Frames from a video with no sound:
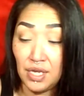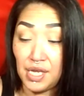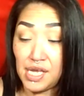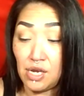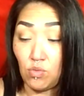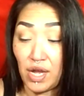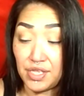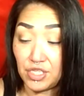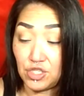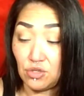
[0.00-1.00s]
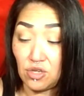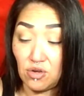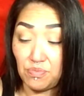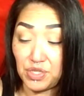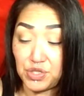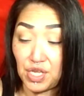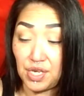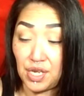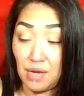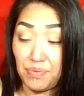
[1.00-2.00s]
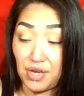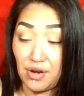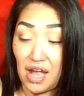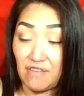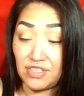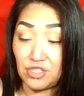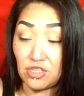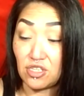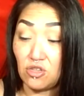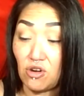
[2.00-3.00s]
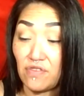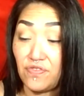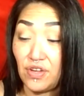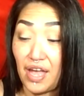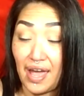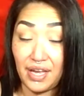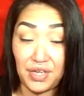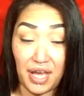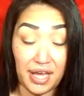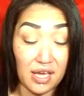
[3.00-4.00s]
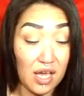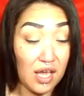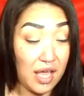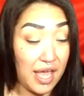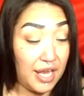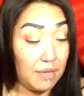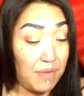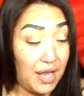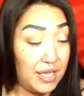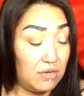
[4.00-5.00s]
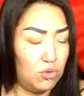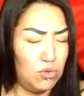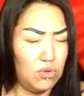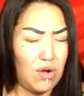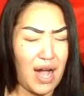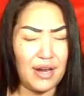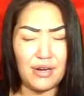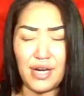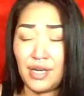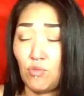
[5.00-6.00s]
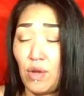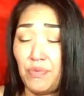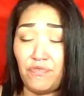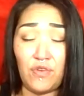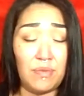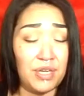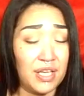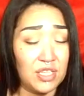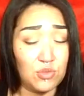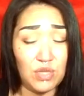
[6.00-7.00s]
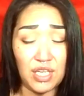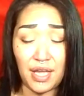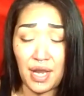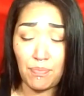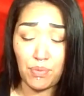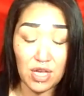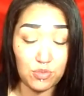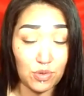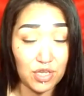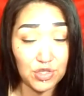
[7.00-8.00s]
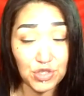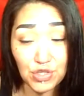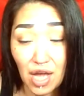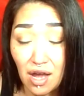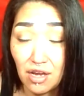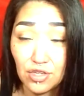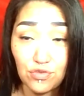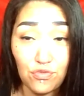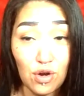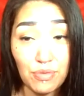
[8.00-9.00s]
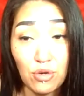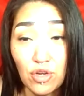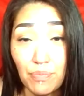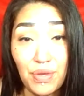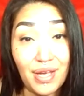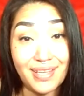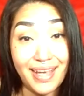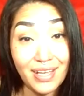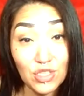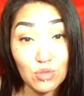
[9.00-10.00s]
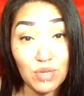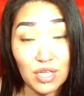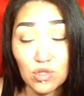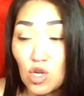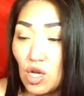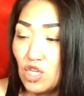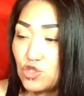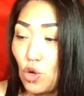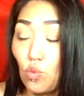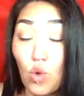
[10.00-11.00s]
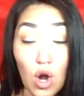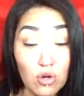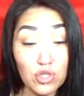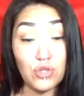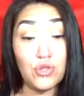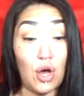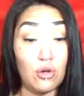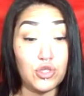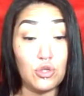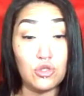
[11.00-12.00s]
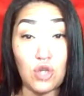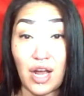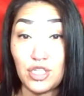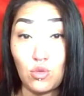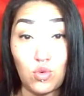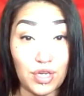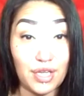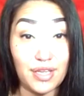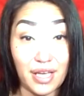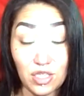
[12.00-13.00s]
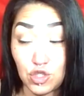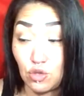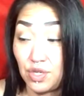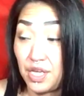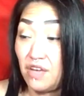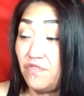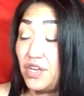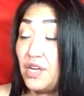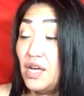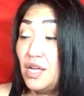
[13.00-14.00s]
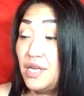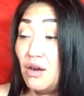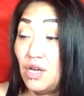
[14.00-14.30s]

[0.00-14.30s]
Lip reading: in a way that you're going to be sitting up here having your glorious heyday. Anybody, I heard any weapon formed against me cannot prosper because God is for me. Who could be against me? So woe to those who try to work against you in envy. Now,